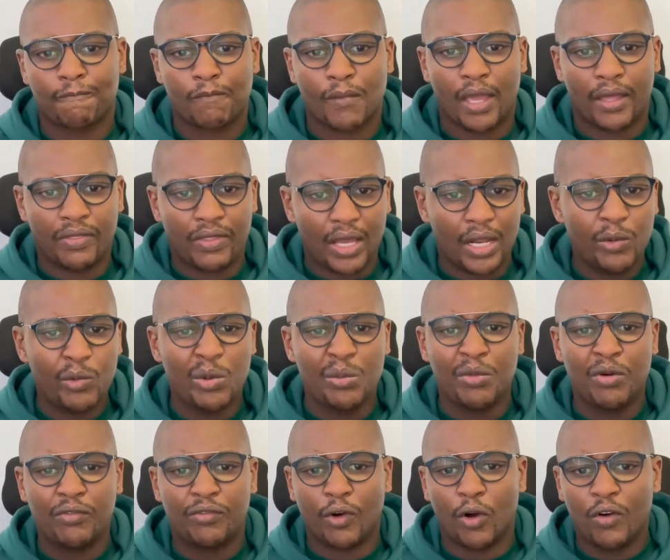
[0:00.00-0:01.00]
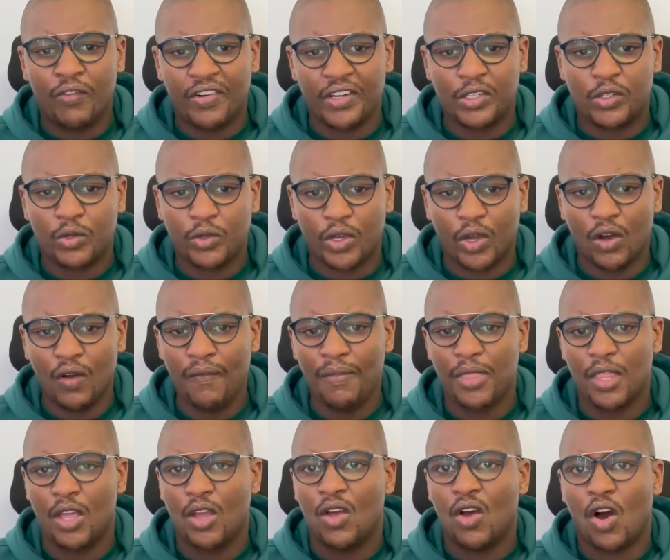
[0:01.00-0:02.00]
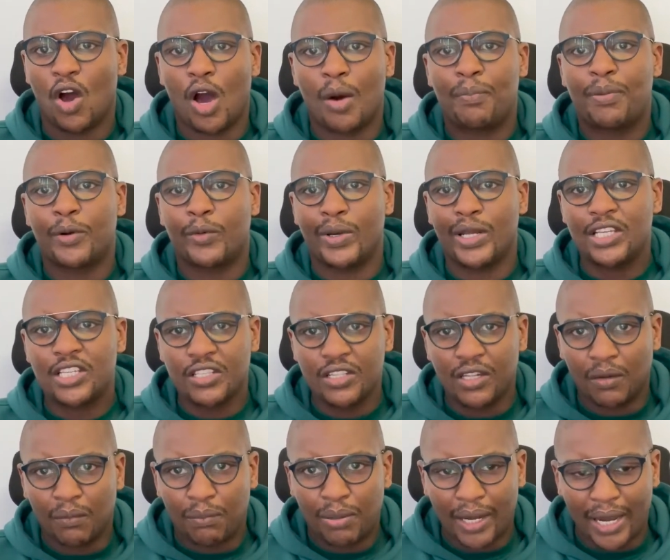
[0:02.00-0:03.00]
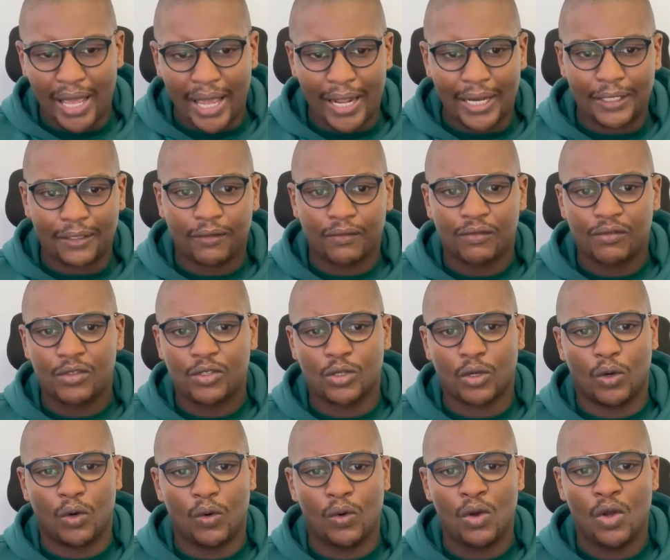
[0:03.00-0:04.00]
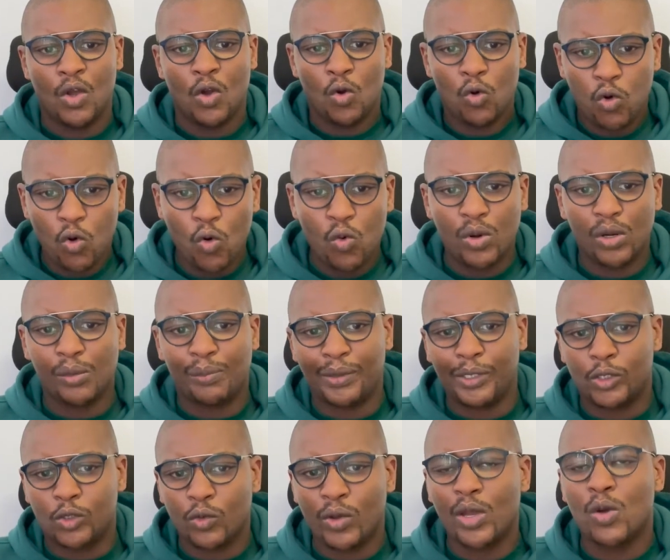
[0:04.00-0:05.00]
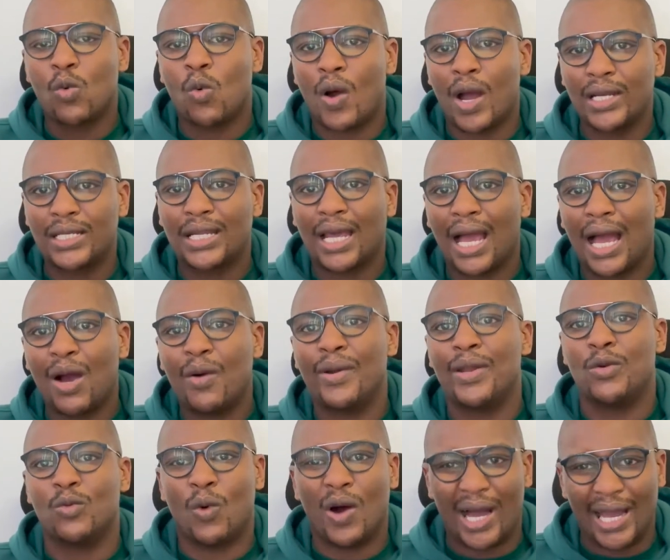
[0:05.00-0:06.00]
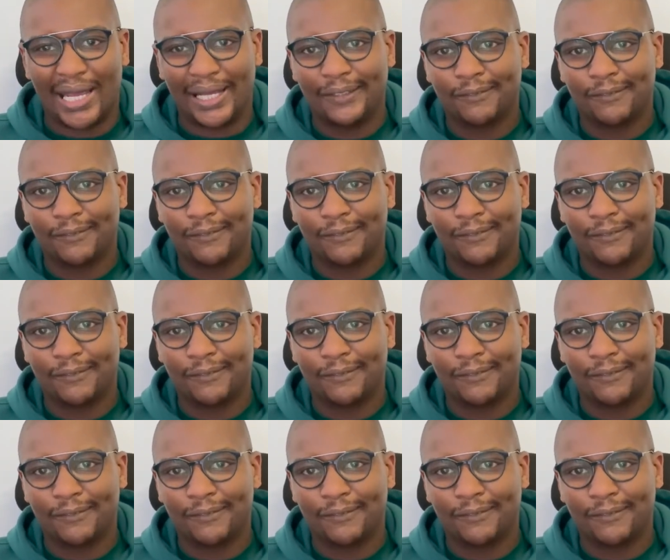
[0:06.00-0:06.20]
And then we move over to your operational plan. So who will be doing what, how, and why?